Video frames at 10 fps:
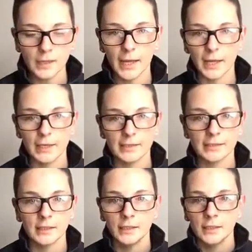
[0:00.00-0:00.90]

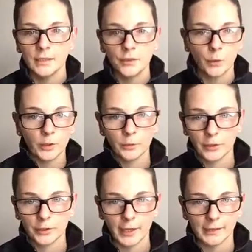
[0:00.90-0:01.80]
has
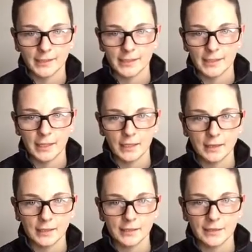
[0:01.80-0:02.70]
21 credits to
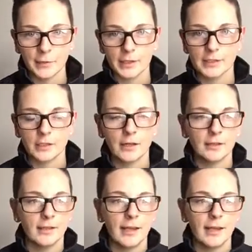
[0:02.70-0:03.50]
take this semester,